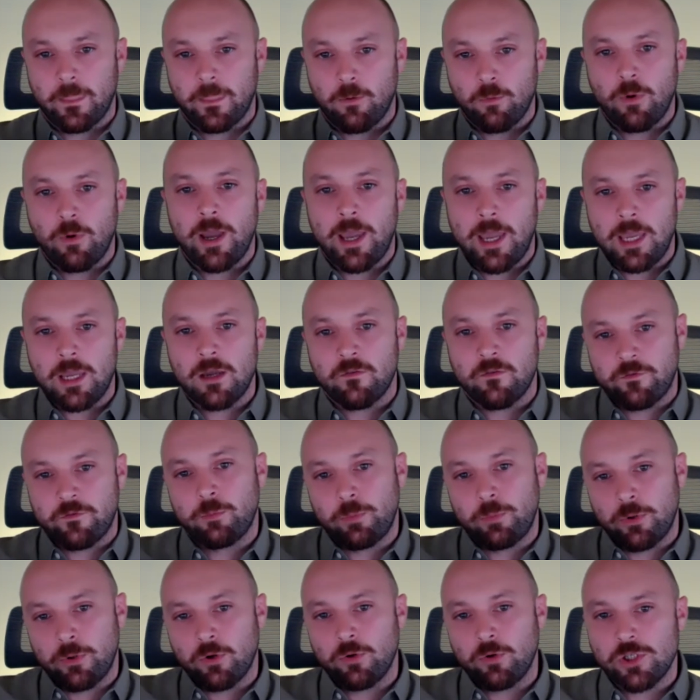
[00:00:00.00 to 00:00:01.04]
way of
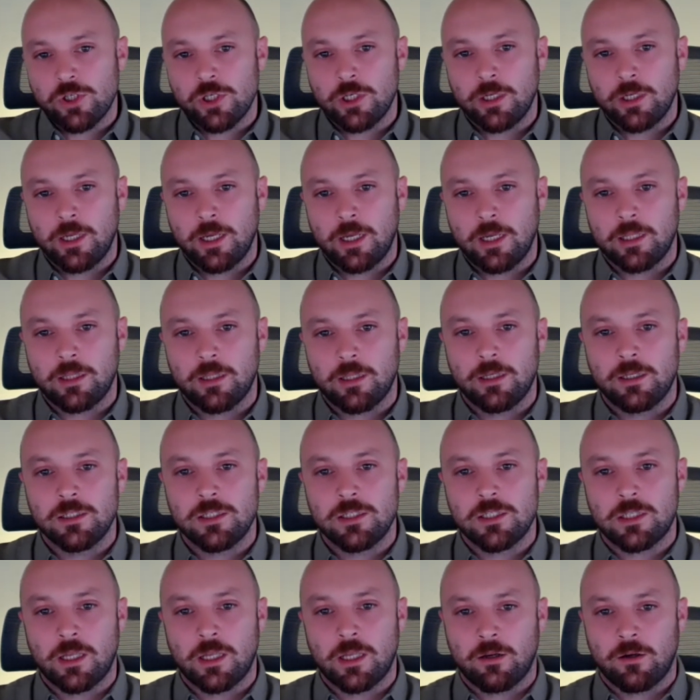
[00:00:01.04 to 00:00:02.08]
approaching it
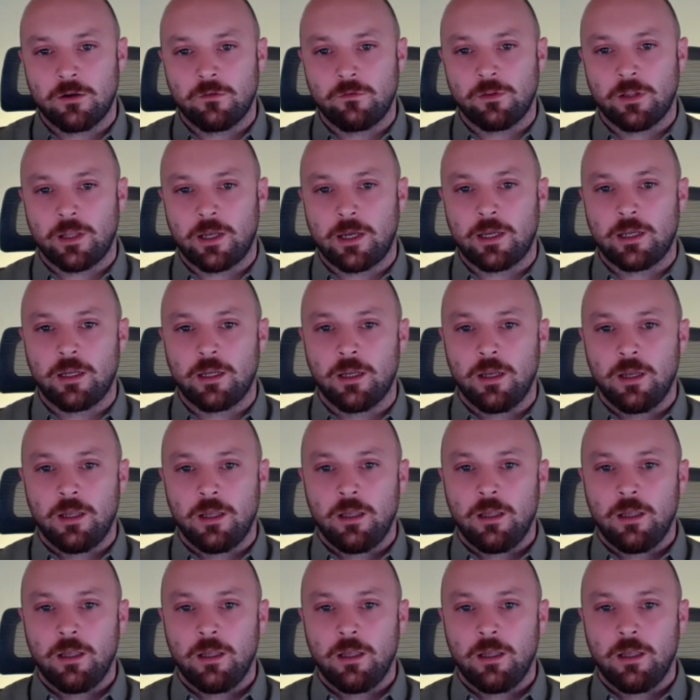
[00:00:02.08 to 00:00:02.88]
instead of like,